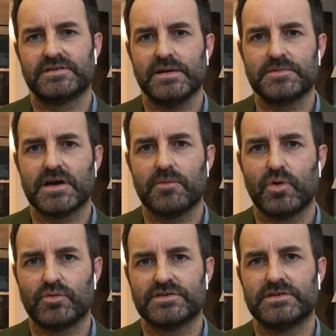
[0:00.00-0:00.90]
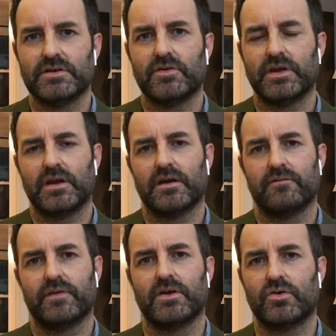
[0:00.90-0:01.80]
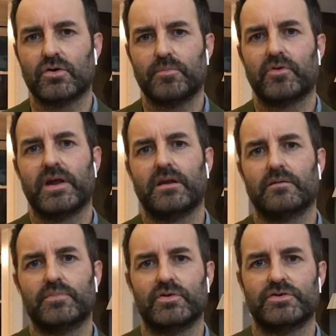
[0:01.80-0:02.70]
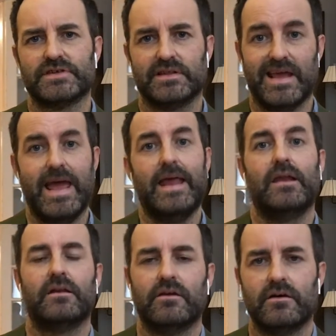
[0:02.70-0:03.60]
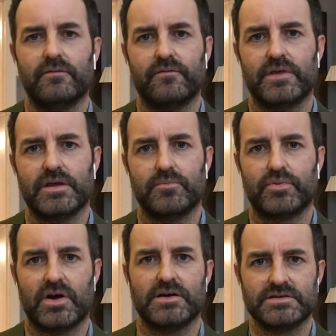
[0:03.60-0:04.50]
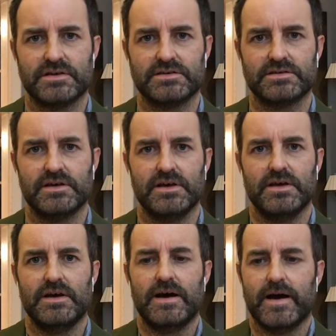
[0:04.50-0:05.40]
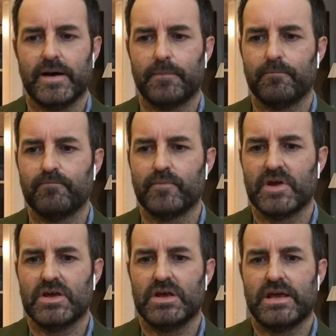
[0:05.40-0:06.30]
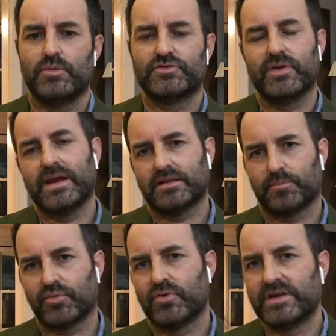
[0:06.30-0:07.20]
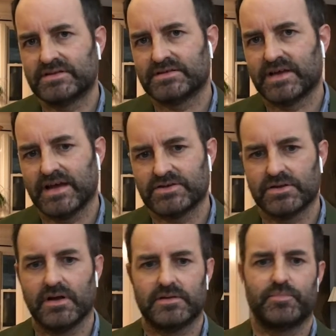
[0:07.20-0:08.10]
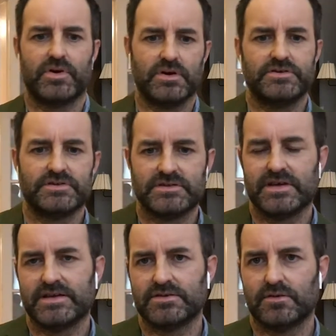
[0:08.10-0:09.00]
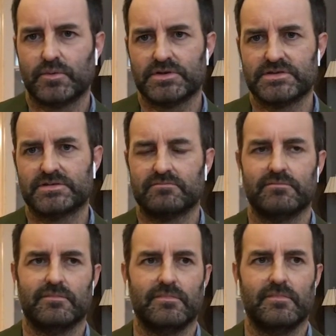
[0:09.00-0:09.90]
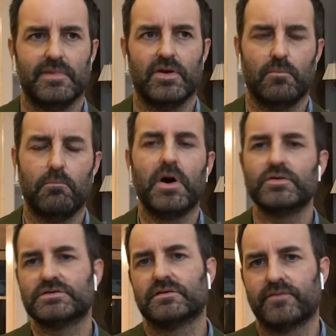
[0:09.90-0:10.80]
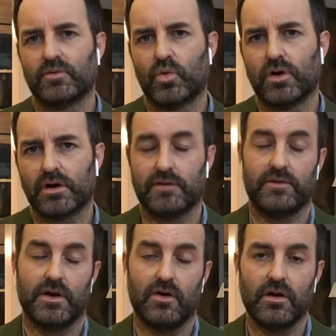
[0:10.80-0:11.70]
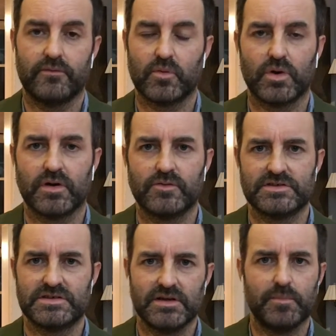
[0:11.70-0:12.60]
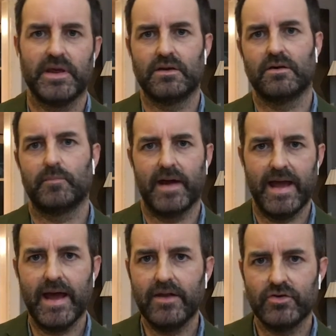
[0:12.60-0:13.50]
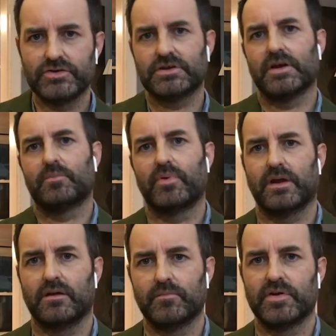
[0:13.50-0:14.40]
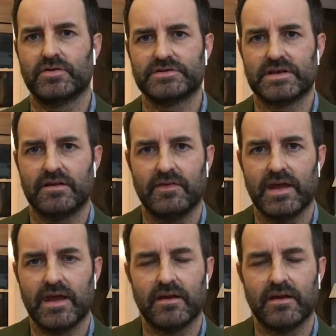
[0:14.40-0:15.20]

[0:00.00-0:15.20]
time we were still only kind of incorporating computers at the end of the process. It was really at the print stage and not the production stage. In other words, most of the work, if not all of the work, was still being done by hand. You just kind of bring computers in at the end.